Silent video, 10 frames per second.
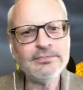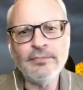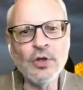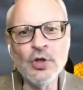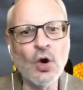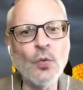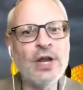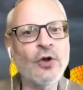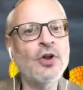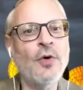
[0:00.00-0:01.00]
you know, we
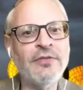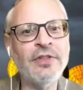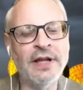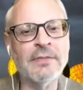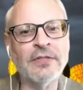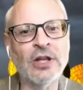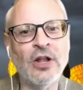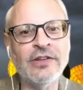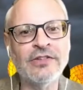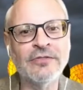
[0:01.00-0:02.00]
don't know everything about the
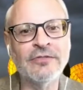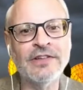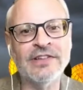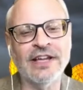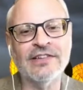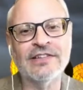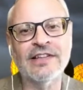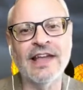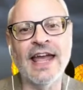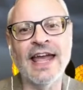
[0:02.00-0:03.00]
laws of physics,
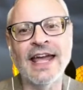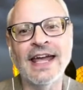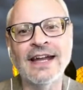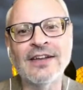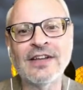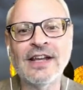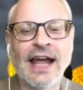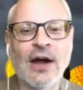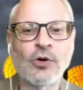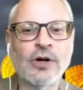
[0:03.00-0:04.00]
and
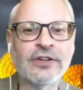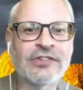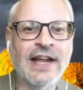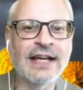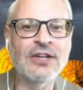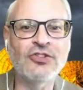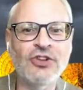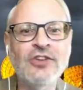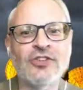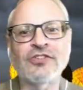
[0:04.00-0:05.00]
our understanding
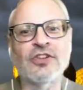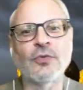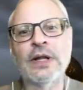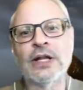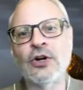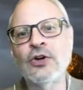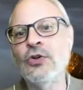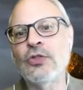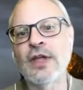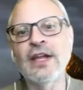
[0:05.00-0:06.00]
changes, and we learn
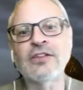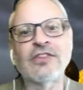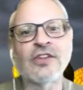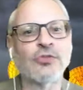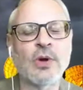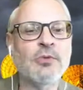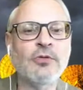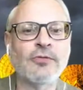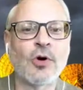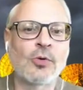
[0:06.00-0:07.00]
new things as we
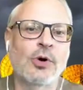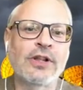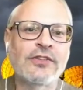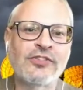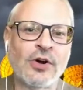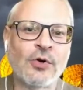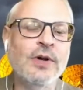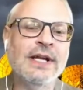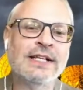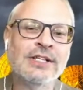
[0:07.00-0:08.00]
move forward. And so,
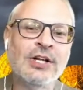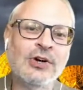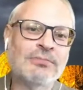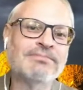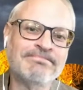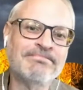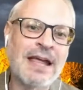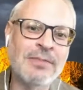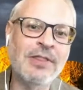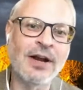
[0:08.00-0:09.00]
you know,
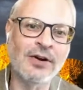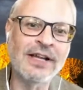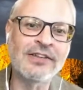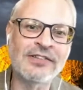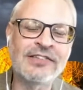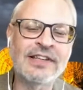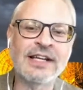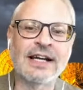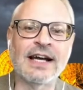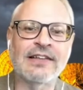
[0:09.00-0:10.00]
maybe there is
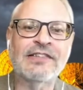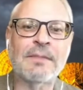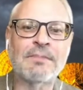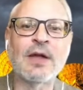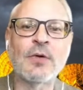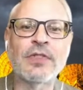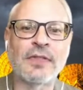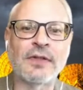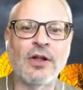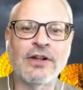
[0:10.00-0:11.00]
uh, something within
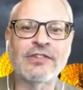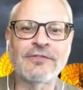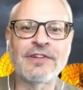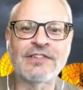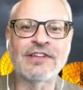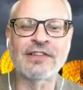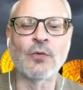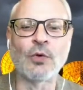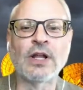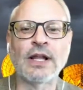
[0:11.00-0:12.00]
the laws of physics that
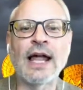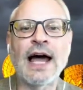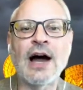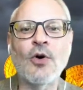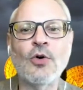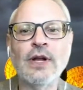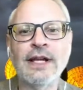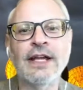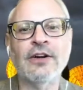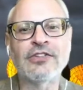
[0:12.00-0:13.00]
will allow
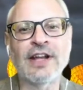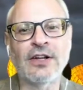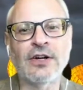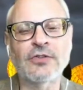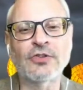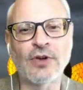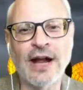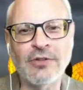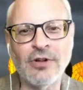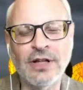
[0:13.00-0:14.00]
interstellar
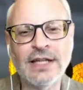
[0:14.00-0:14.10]
travel.